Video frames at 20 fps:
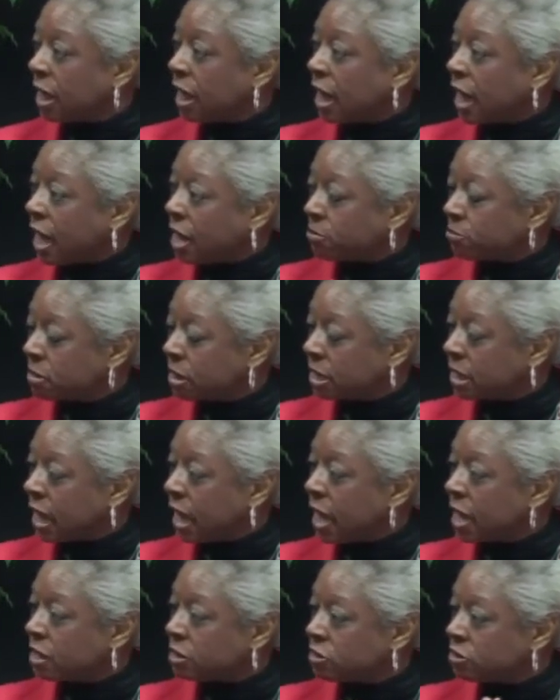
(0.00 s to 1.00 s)
and
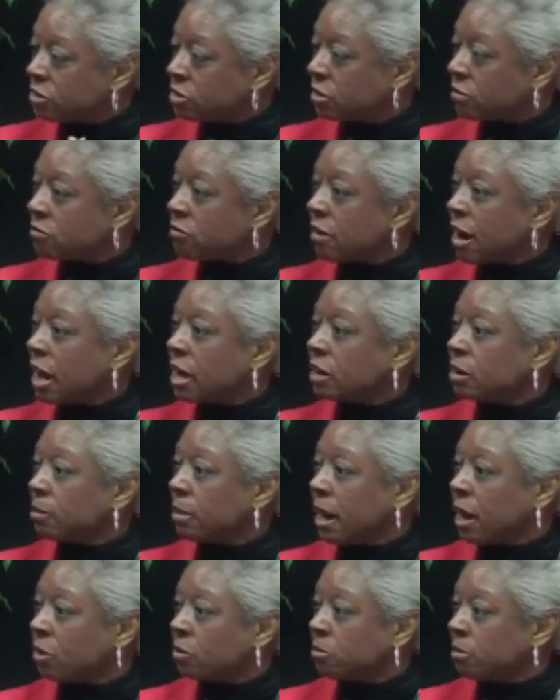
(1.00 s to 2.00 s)
began to write
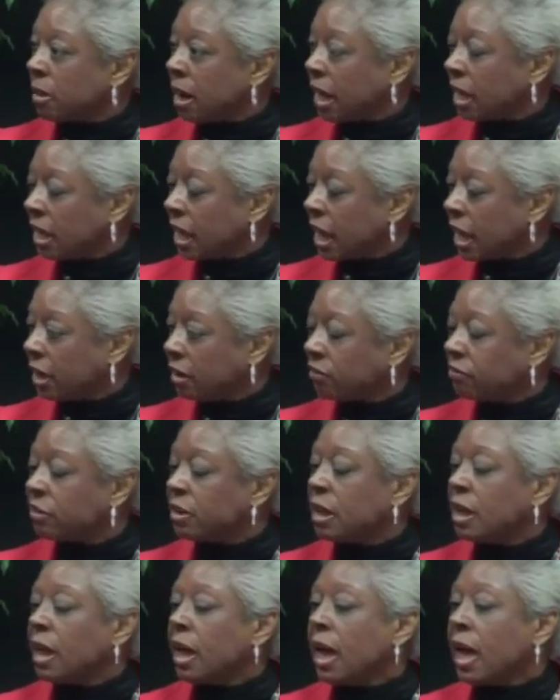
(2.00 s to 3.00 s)
about my life.
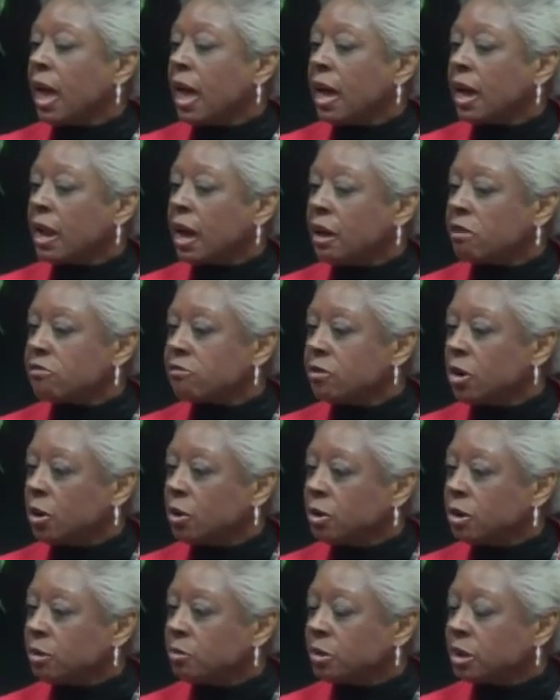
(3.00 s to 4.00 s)
And I
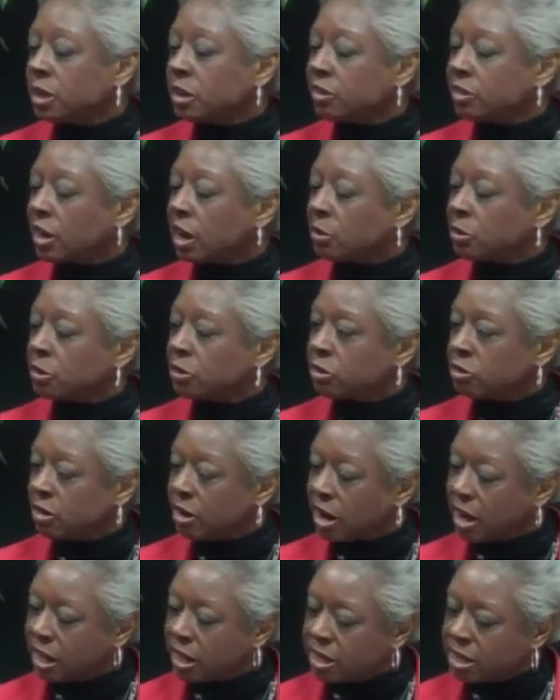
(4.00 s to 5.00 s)
wrote it because I was
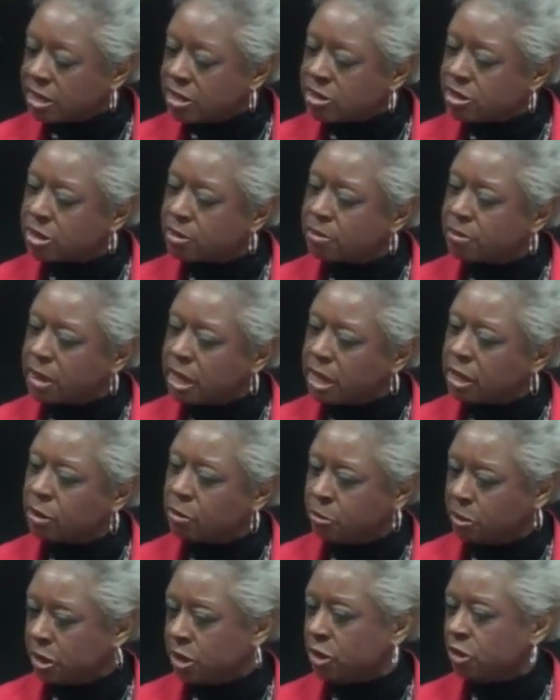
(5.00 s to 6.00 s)
trying to make
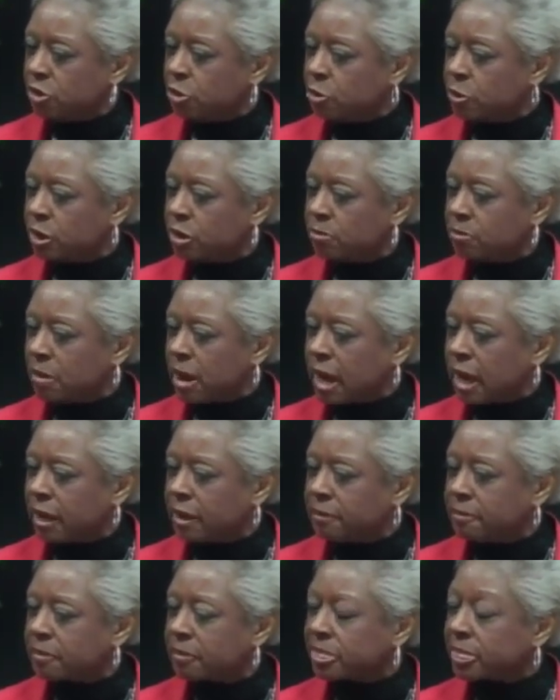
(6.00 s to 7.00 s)
peace with
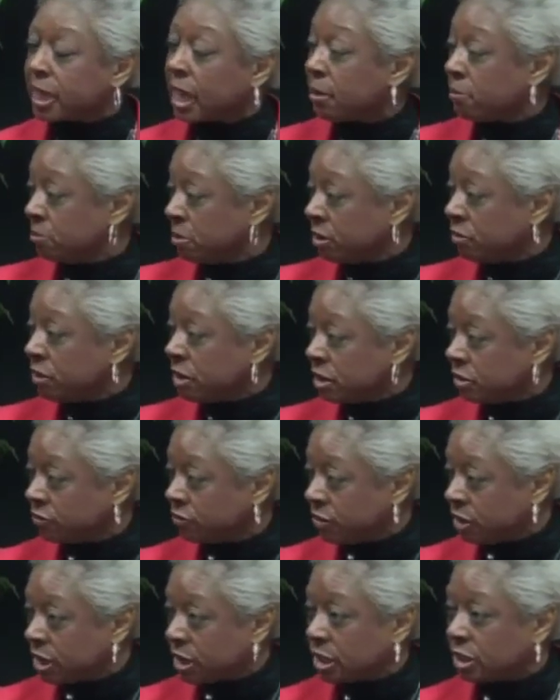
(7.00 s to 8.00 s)
my ambivalent
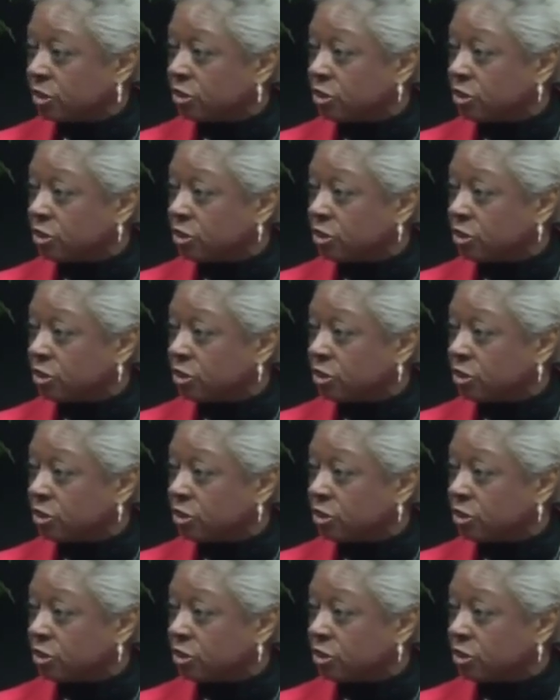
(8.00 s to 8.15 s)
feelings